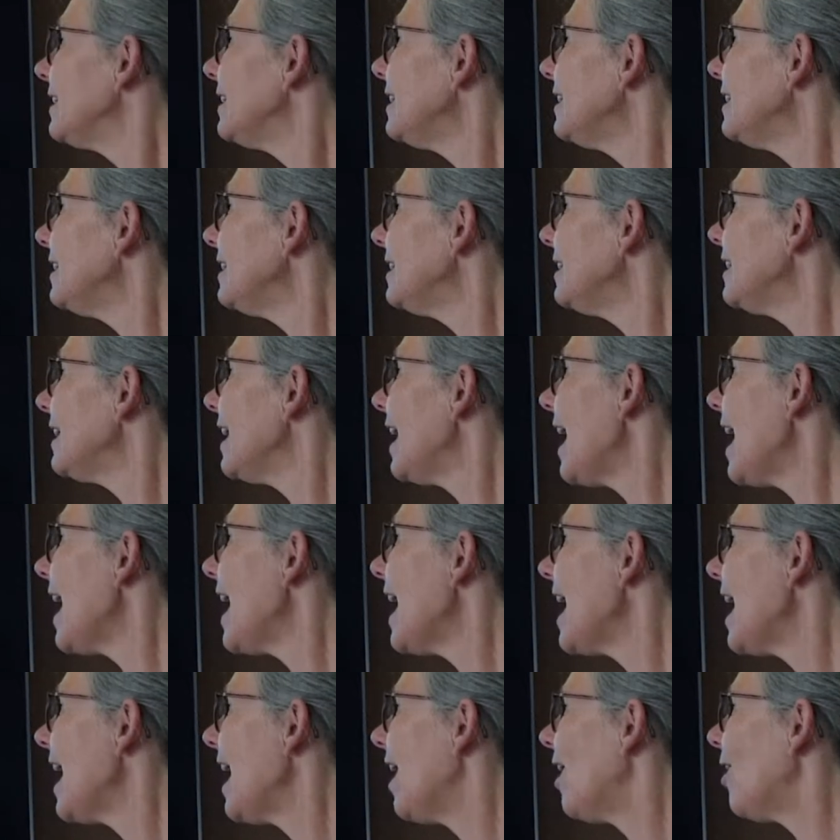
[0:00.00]

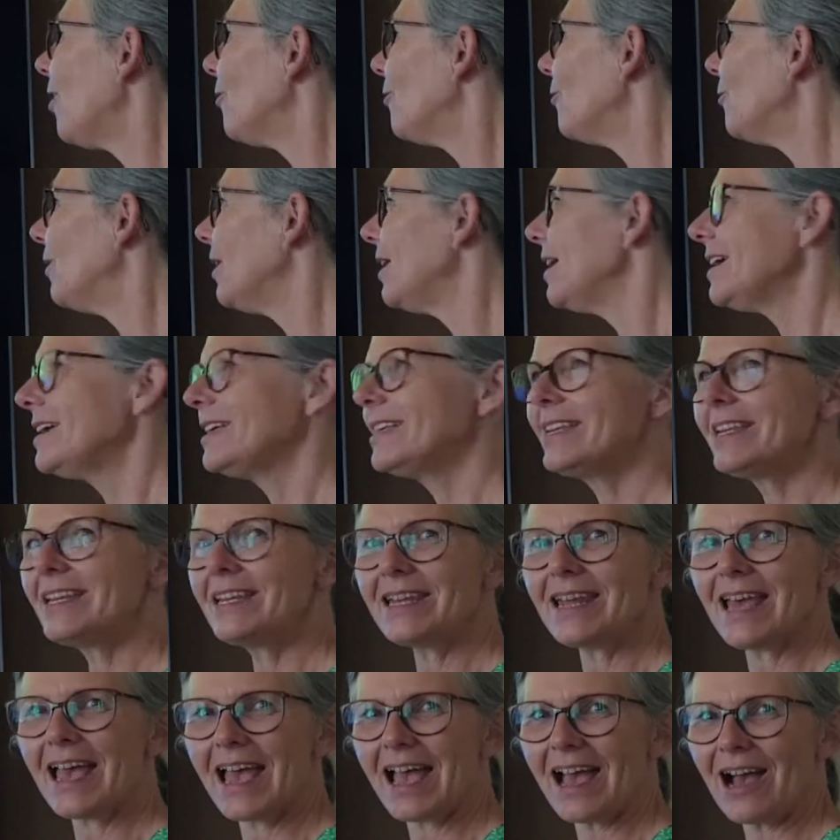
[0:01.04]
N-ow.
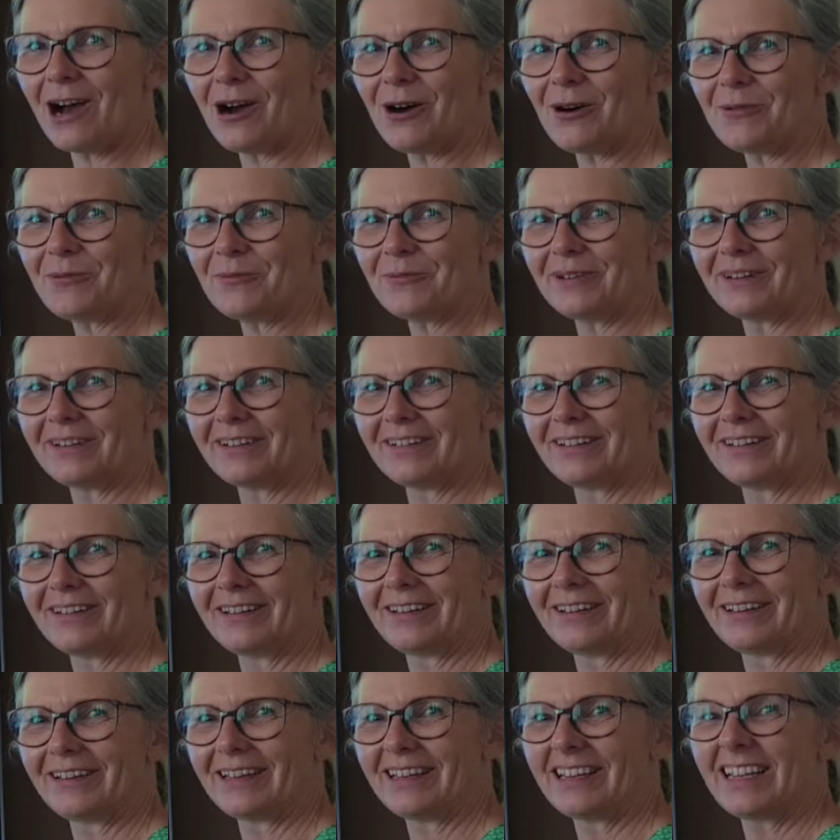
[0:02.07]
Now.
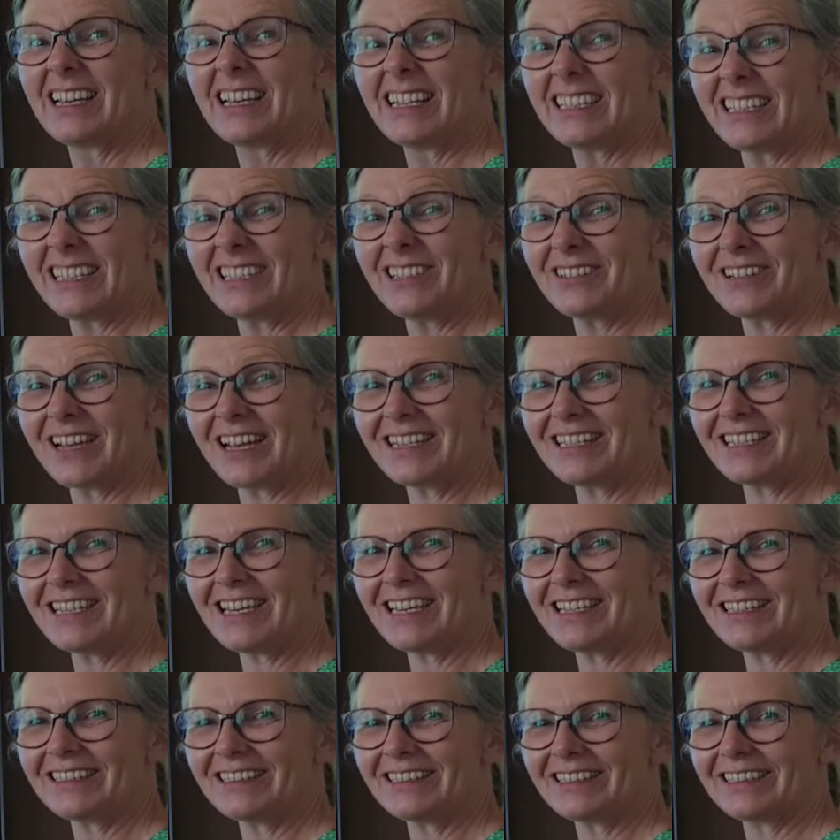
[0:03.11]
Did you get
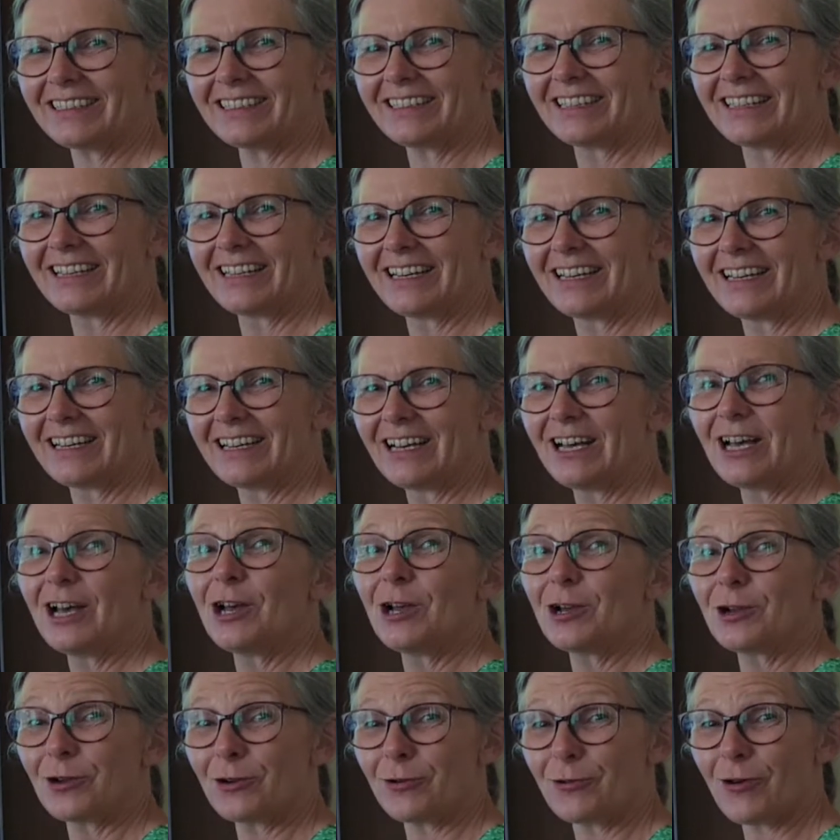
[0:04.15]
it?
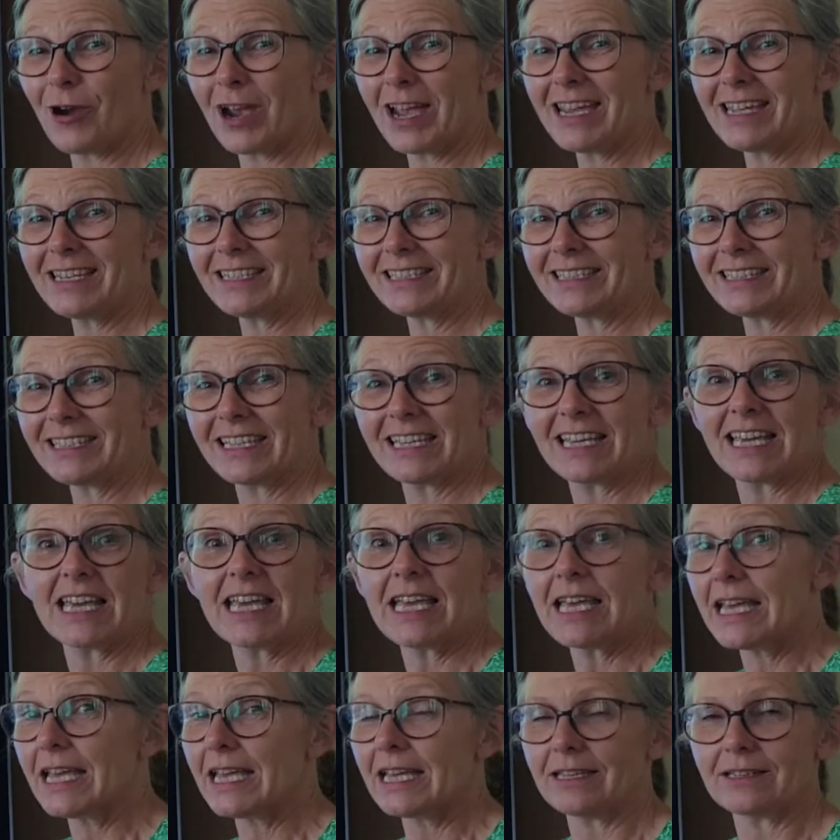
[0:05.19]
Great.
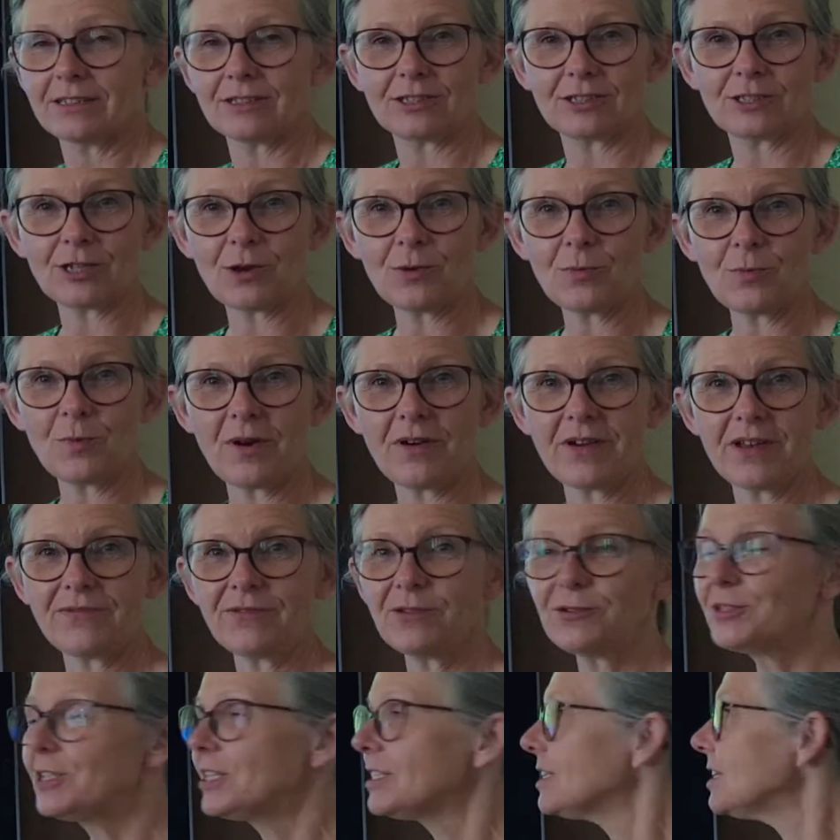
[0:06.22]
Don't worry if
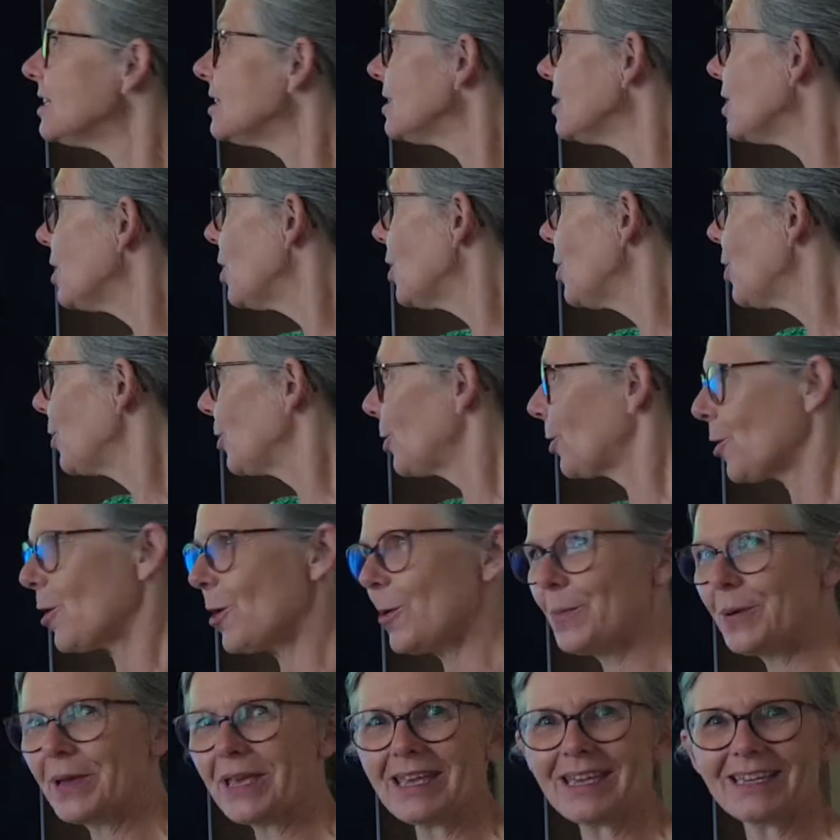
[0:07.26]
you didn't.
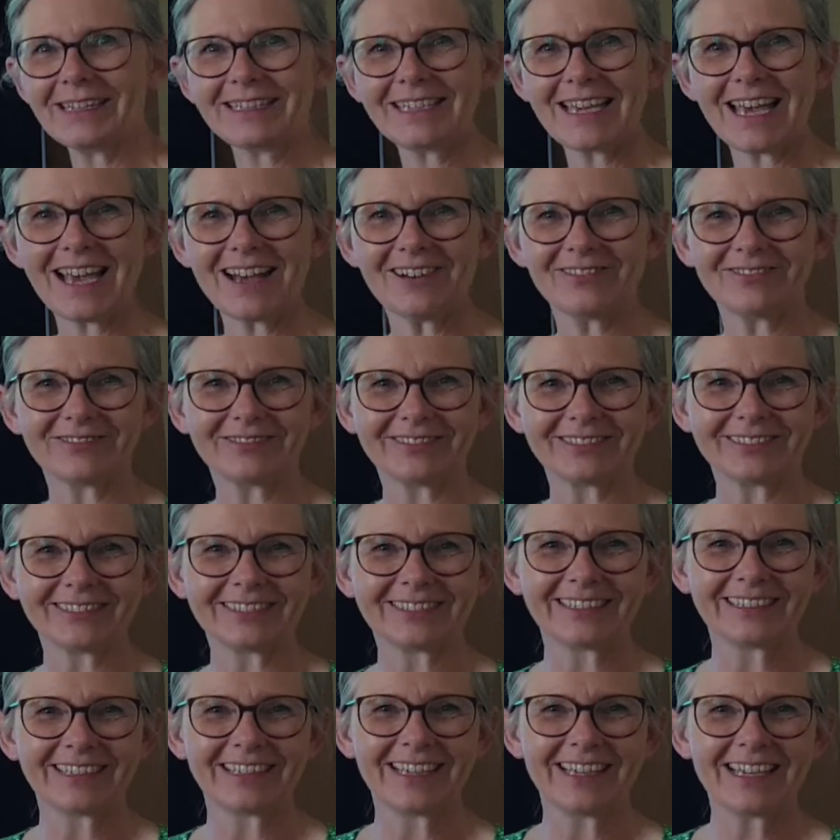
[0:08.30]
Copy it down.
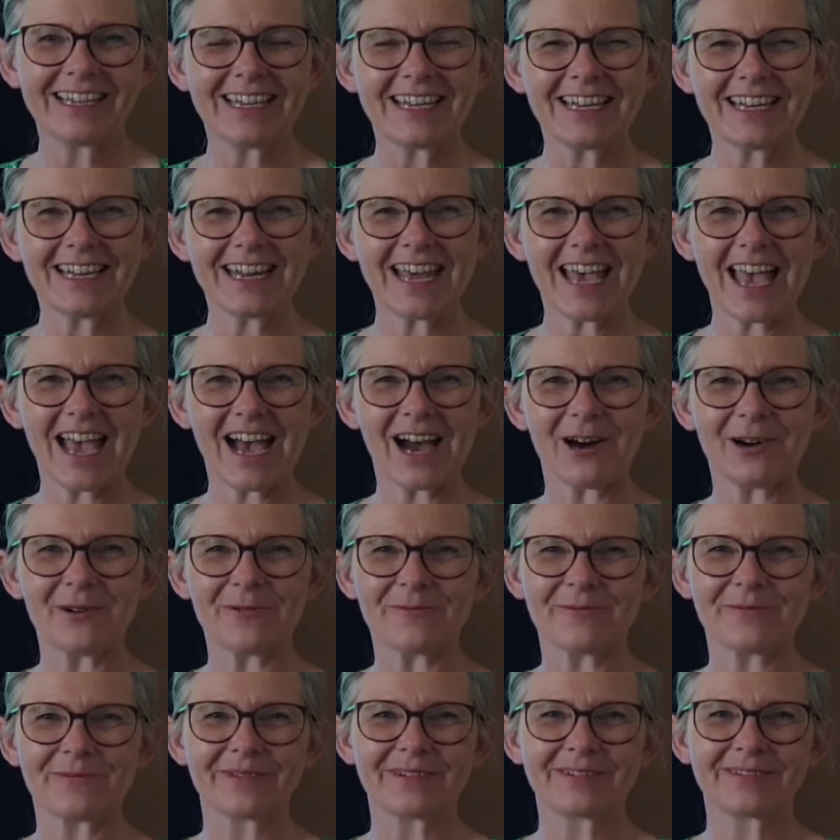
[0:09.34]
Now.